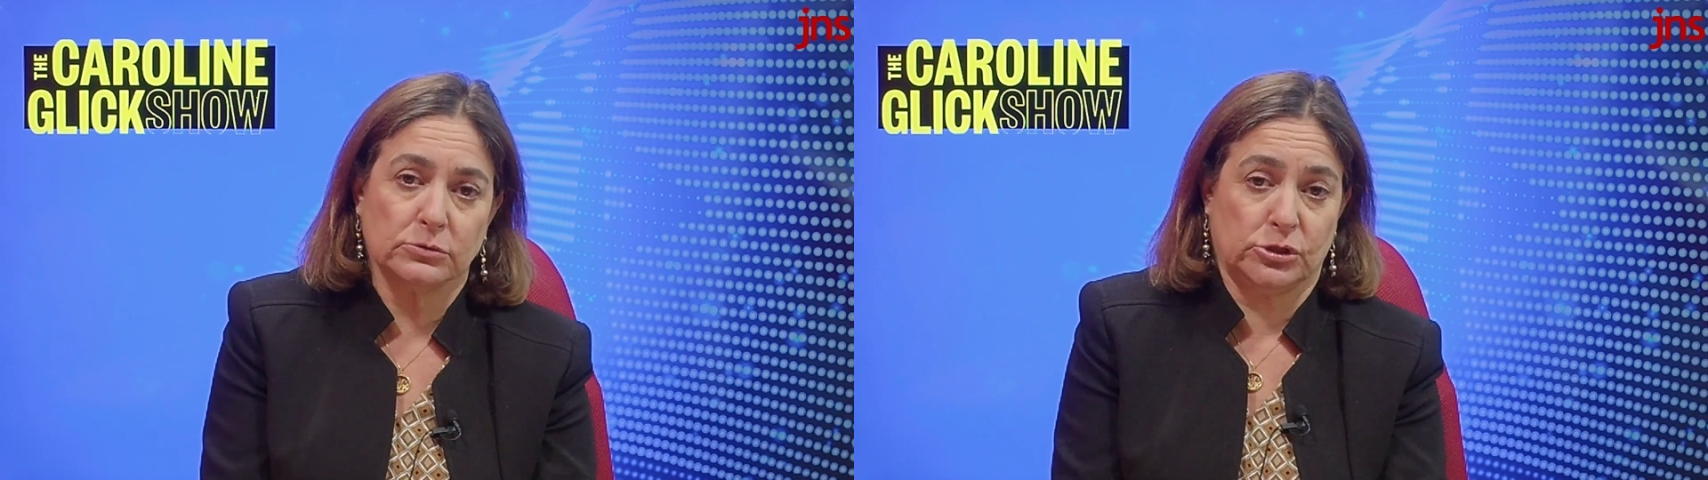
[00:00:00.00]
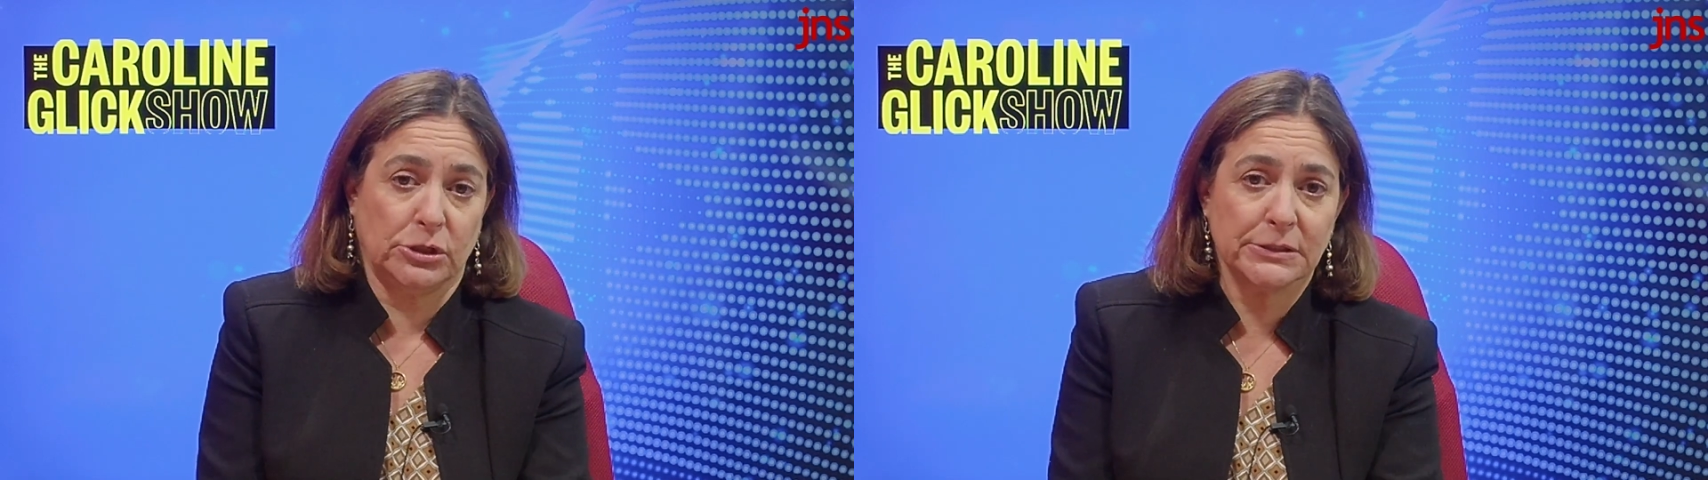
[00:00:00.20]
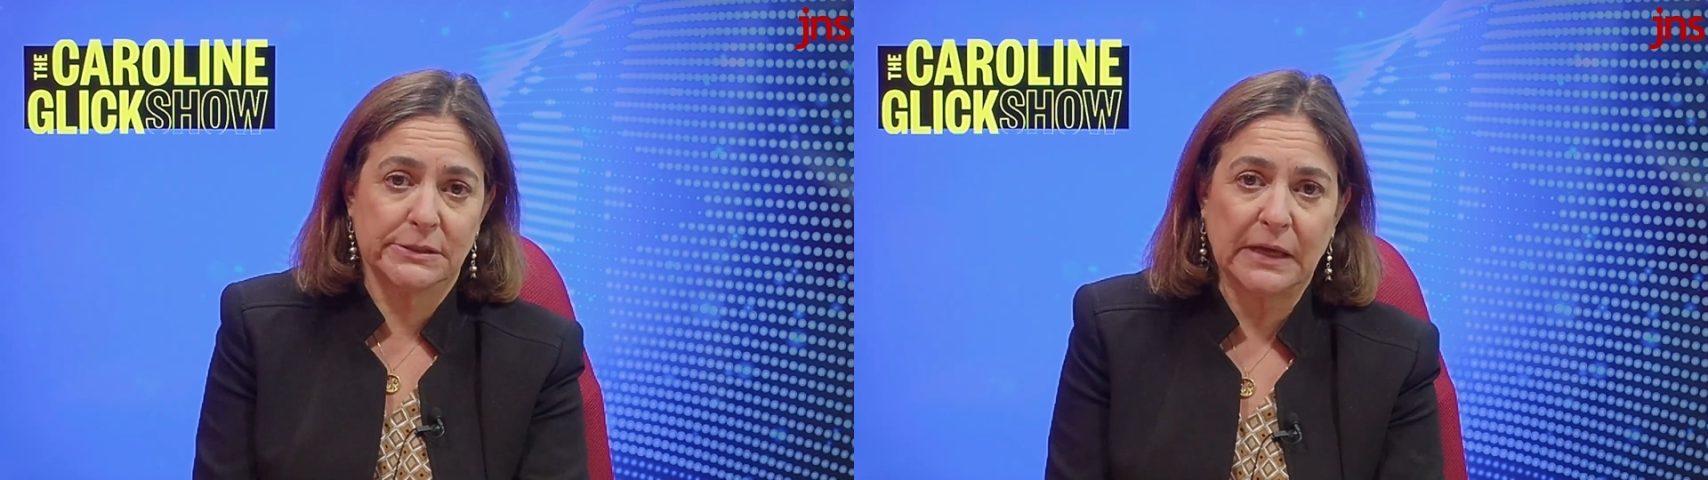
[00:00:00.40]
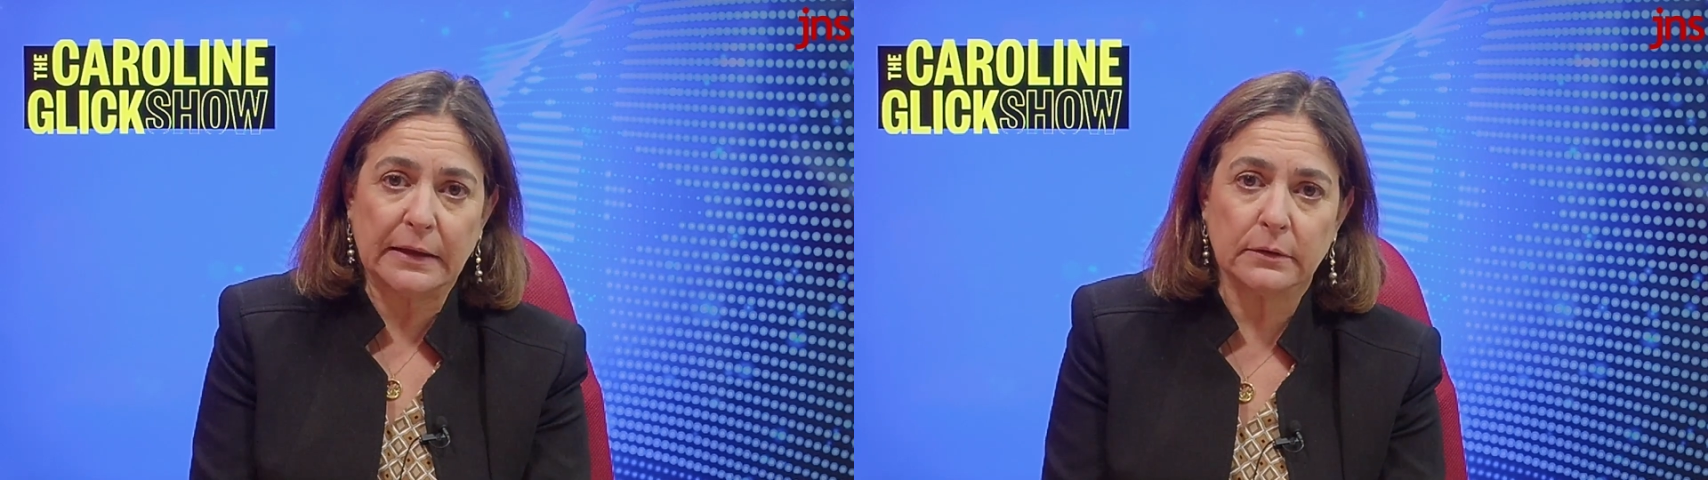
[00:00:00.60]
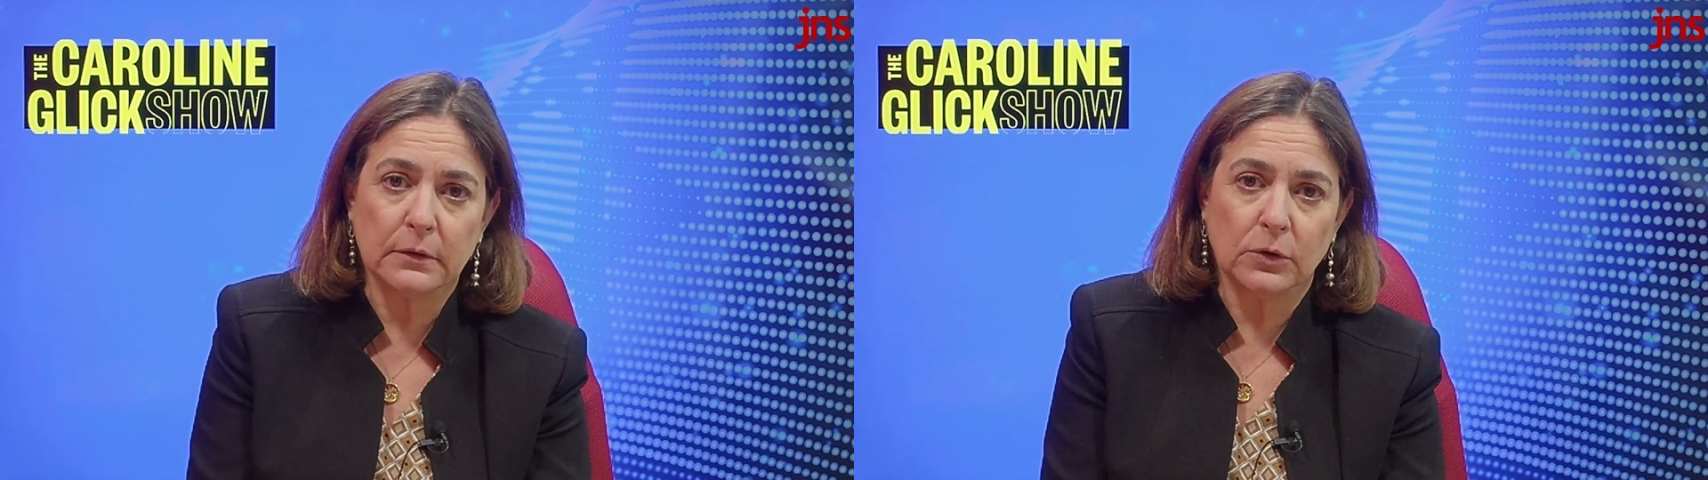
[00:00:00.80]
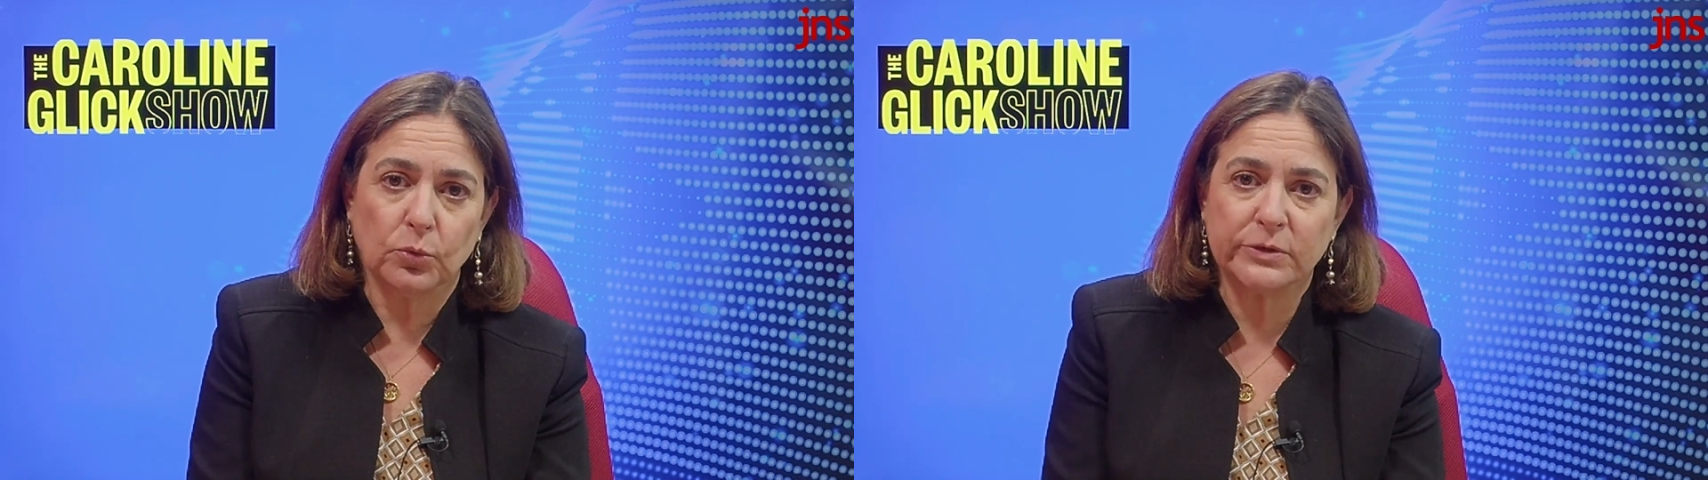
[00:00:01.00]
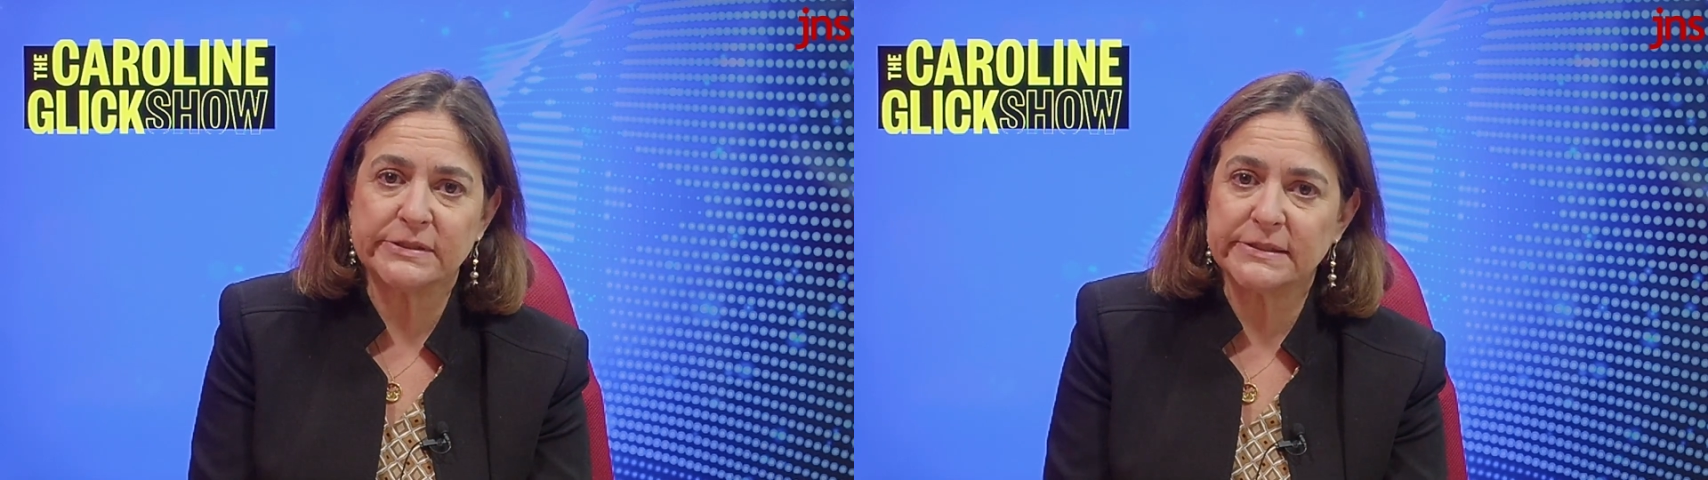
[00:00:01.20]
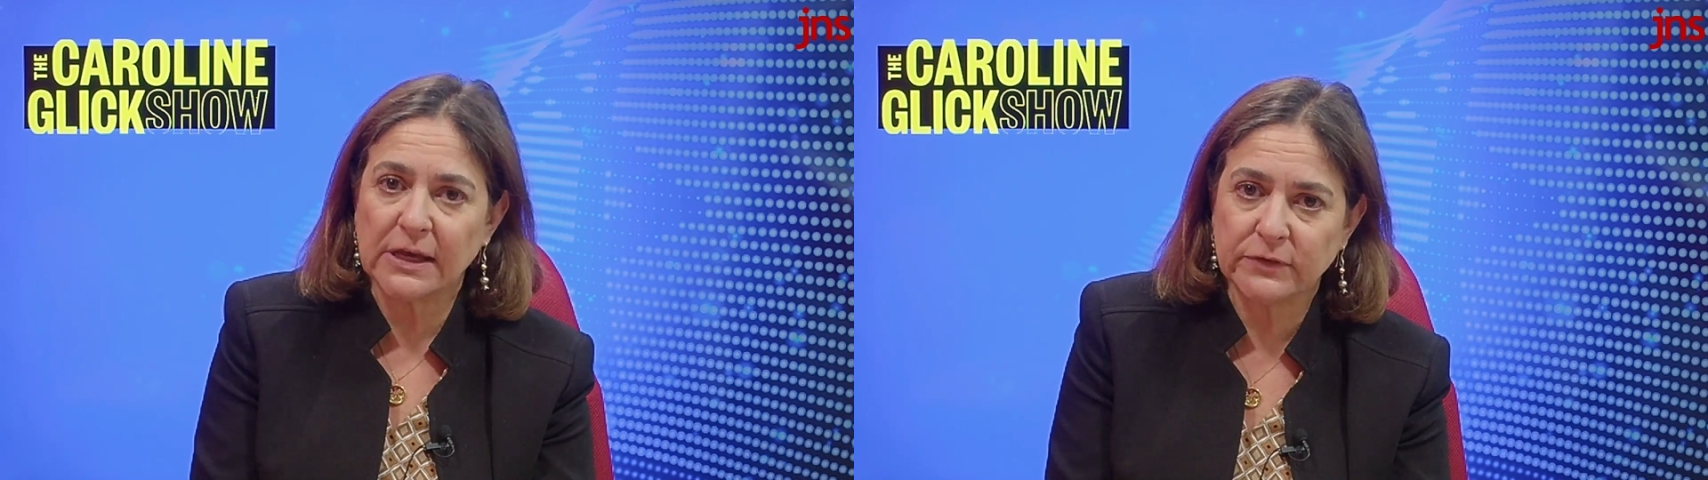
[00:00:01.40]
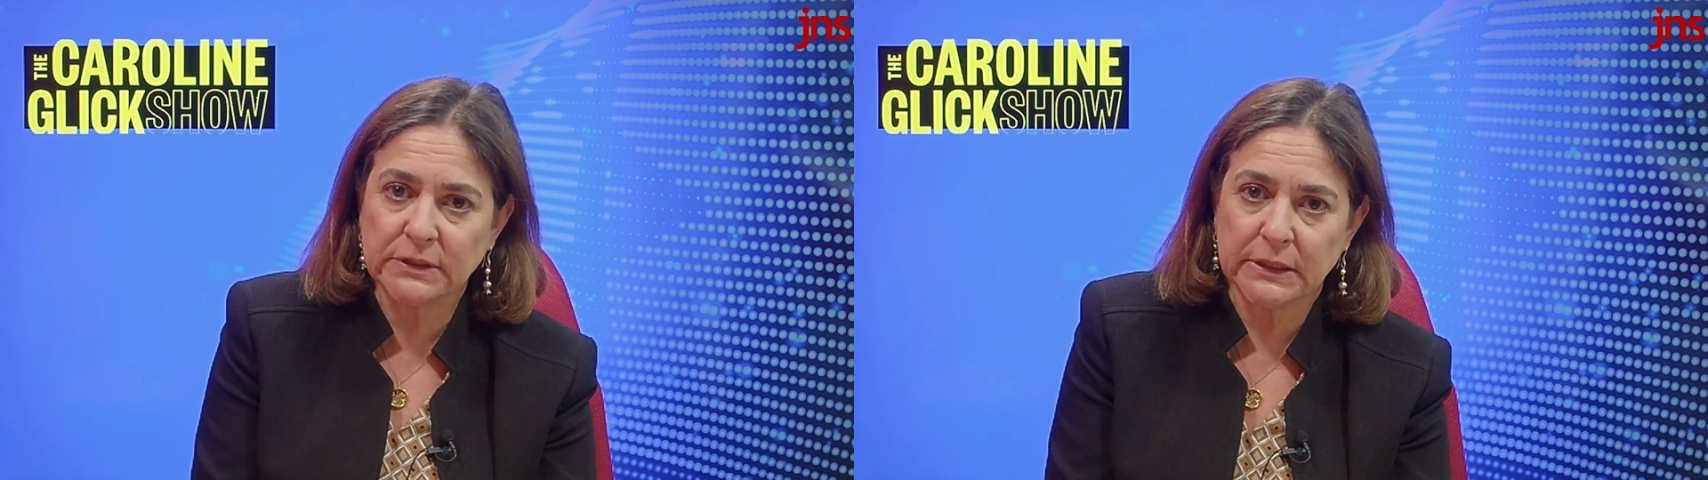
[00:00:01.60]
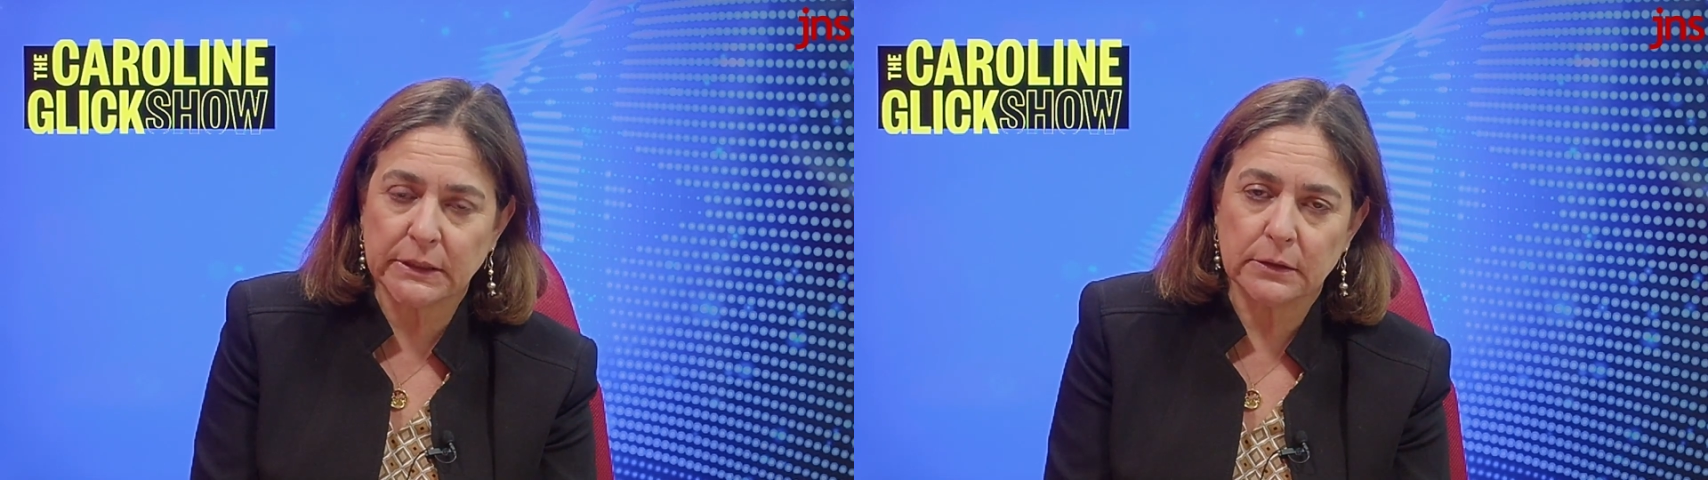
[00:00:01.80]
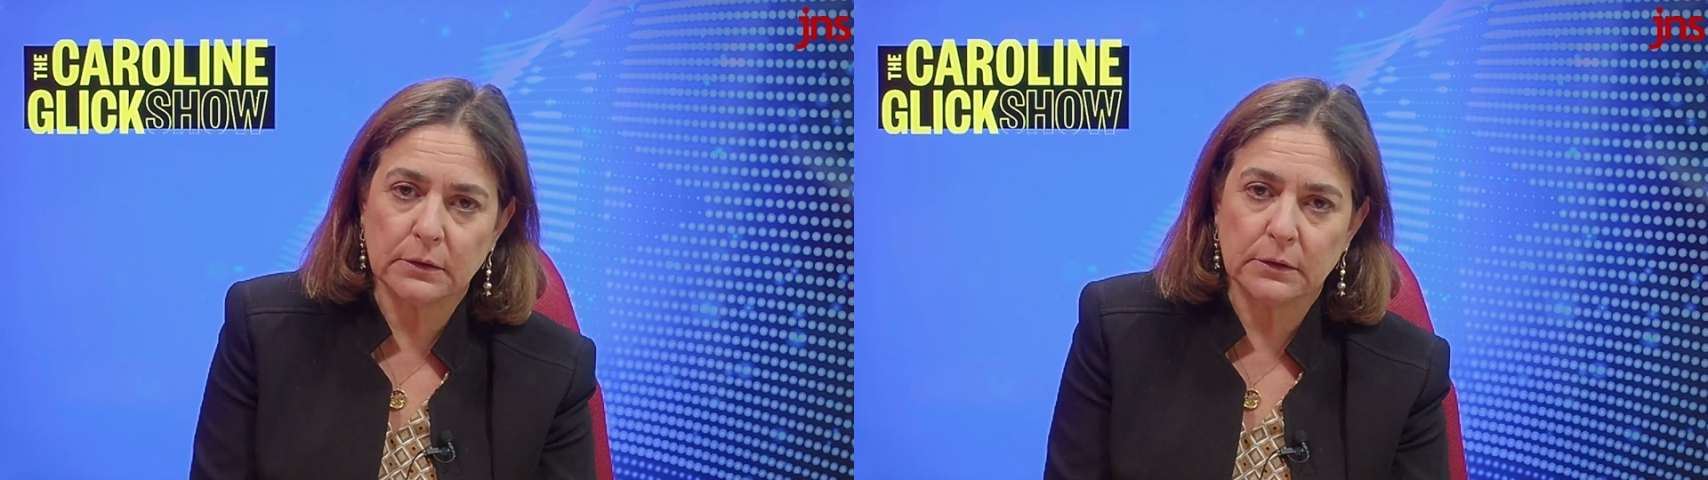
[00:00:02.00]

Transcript: she said, was 70.